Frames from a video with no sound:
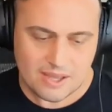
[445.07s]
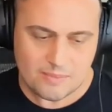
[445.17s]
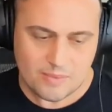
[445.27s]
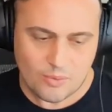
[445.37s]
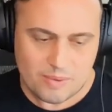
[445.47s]

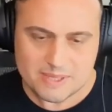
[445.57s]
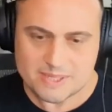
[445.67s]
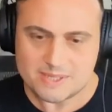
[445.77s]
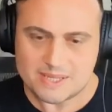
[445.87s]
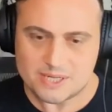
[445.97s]
um, what
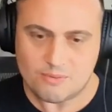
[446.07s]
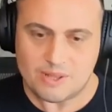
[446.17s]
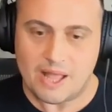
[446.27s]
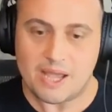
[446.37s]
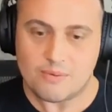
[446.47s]
businesses actually
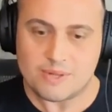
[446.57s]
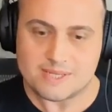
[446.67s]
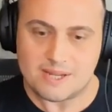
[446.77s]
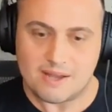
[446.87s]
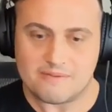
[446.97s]
rely on
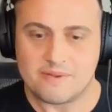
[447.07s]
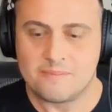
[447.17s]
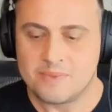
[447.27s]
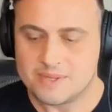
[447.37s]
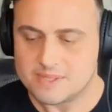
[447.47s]
what stuff.
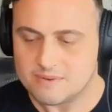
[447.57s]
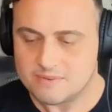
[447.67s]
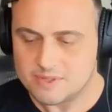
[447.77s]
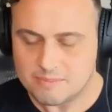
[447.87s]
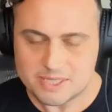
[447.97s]
So
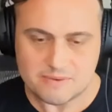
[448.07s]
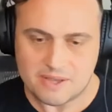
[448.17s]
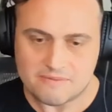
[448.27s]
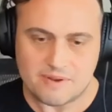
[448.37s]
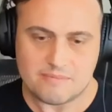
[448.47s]
there's a bunch of
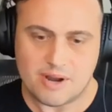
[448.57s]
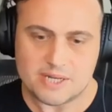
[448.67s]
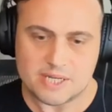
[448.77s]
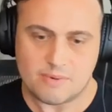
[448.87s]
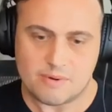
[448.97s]
like fun
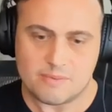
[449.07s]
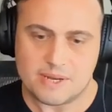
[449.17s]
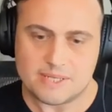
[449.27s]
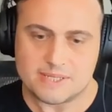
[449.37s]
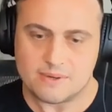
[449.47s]
projects where we
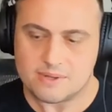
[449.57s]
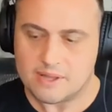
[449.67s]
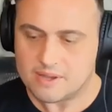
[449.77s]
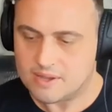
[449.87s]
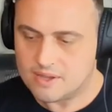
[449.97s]
went and took
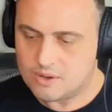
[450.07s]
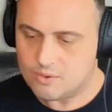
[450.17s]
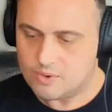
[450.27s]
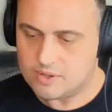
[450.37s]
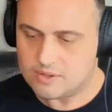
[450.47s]
like
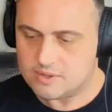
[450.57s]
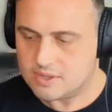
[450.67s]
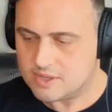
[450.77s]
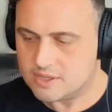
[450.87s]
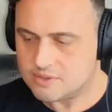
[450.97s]
one
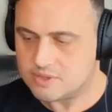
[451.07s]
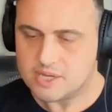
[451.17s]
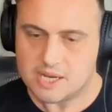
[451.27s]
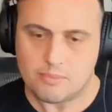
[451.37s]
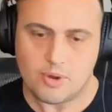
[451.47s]
interesting
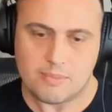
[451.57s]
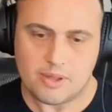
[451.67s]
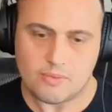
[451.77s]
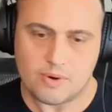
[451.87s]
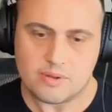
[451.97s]
data point
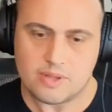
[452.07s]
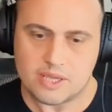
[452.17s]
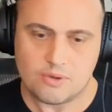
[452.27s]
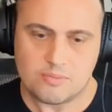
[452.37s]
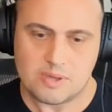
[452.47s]
about the world,
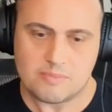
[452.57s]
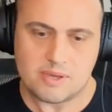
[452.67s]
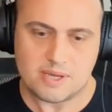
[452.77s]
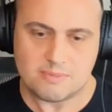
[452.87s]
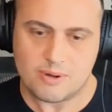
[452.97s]
like
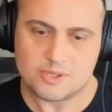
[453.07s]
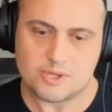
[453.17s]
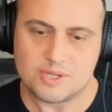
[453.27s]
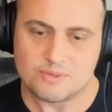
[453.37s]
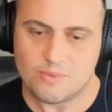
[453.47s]
UPnP
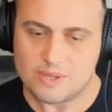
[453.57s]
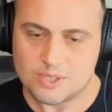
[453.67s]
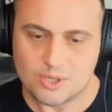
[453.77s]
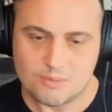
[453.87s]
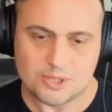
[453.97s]
exposure, and just went
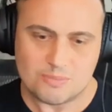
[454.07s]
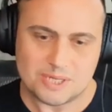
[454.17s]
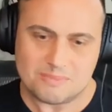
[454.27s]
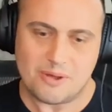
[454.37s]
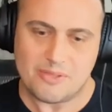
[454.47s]
super,
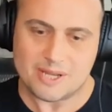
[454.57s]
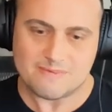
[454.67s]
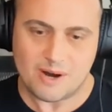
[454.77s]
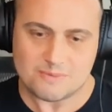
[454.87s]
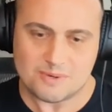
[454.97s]
super deep on that as
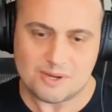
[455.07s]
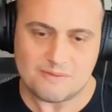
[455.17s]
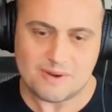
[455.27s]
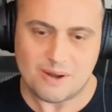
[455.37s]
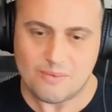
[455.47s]
far as we could
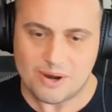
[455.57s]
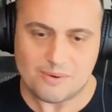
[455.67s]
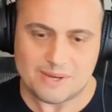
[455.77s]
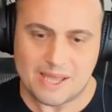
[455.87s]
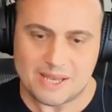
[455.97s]
to figure out
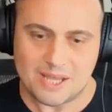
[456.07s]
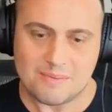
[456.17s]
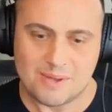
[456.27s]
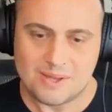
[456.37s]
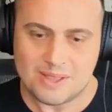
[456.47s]
where it would end
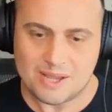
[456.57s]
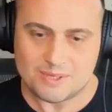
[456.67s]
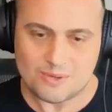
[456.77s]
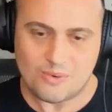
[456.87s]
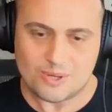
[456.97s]
up. Like,
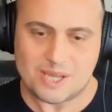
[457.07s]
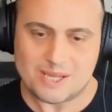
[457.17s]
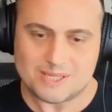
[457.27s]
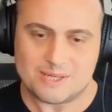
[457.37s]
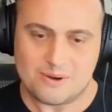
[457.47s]
what's the worst
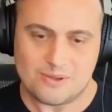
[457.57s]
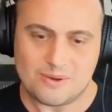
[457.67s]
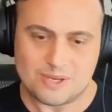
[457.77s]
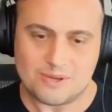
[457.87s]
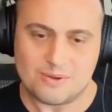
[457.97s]
case scenario
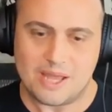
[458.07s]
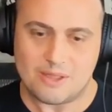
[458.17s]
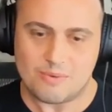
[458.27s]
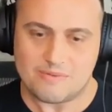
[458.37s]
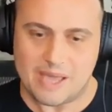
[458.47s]
you can do now
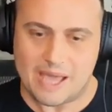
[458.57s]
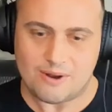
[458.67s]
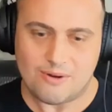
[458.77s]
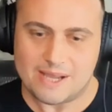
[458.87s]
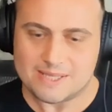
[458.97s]
that we've
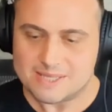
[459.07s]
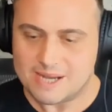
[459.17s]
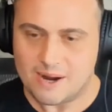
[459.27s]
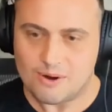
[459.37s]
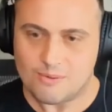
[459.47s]
categorized the
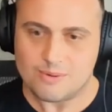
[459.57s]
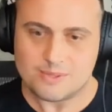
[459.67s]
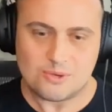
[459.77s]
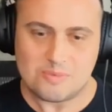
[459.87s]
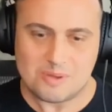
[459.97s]
entire
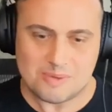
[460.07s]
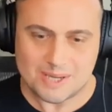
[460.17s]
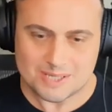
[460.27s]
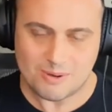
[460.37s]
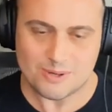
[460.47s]
world's
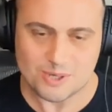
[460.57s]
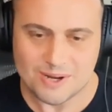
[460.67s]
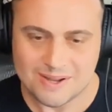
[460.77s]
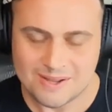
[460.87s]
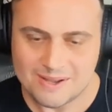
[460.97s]
UPnP exposure?
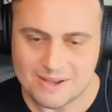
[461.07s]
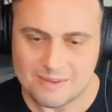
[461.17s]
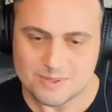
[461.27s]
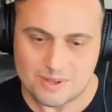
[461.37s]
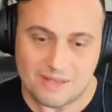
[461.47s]

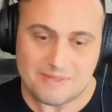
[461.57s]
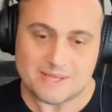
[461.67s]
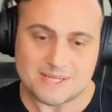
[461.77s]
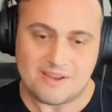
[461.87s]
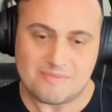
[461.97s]
Um, so I love
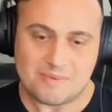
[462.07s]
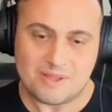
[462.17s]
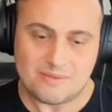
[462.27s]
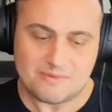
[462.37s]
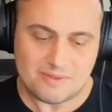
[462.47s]
that stuff.
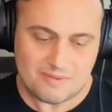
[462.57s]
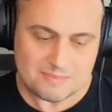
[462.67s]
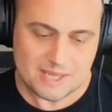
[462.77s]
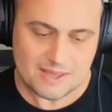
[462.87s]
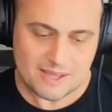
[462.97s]
But on the
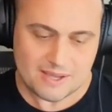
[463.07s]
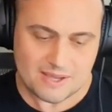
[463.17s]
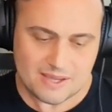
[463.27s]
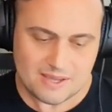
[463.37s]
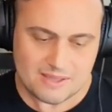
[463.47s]
flip side, like
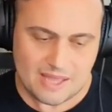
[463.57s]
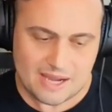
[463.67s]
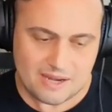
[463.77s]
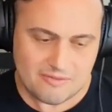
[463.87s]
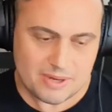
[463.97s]

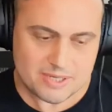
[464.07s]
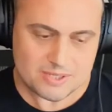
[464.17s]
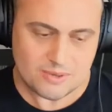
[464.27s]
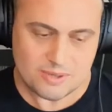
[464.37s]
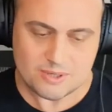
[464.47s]
that information
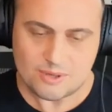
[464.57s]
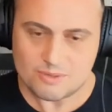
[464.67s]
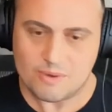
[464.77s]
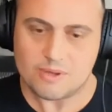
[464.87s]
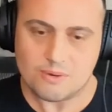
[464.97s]
is only as good
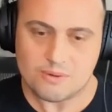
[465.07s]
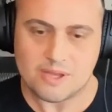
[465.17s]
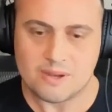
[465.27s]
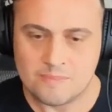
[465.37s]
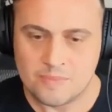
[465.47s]
as what you do with
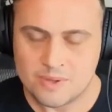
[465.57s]
it.